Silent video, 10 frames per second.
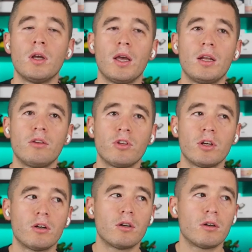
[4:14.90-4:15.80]
And is
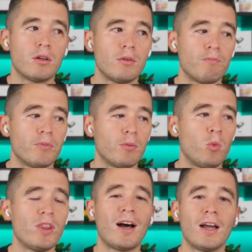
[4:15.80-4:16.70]
there,
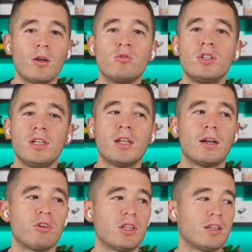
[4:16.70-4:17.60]
with IoT and
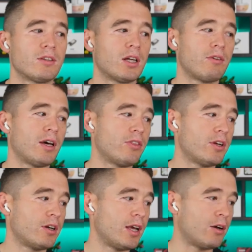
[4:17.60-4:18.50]
everything that's kind of out
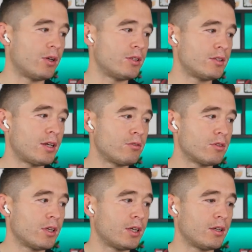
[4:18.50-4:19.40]
there now, it sounds
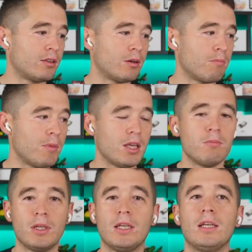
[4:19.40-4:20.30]
like there may
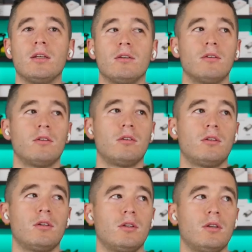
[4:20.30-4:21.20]
be
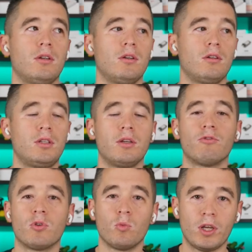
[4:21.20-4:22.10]

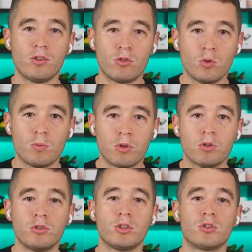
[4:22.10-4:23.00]
different ways to
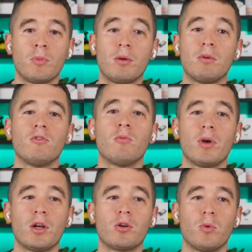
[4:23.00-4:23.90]
approach this, or maybe even
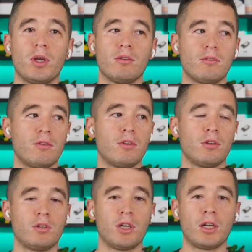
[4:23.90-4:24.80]
better ways to,
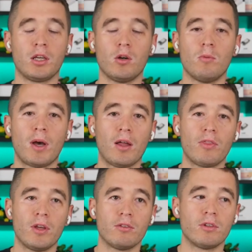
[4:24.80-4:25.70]
to kind of go about
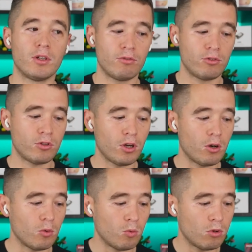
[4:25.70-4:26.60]
this. And if
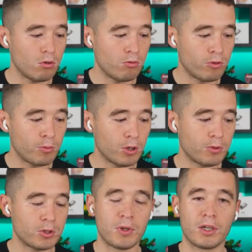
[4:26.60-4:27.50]
so, from your
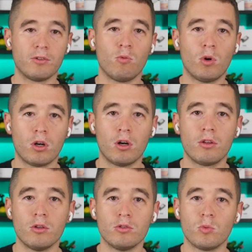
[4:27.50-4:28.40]
perspective, what are
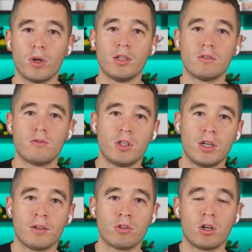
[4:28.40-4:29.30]
those ways? If you could
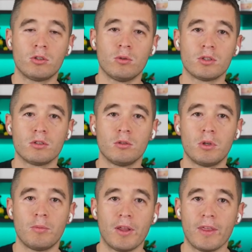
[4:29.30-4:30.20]
kind of talk to us a little bit
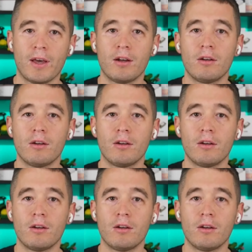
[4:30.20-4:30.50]
about that.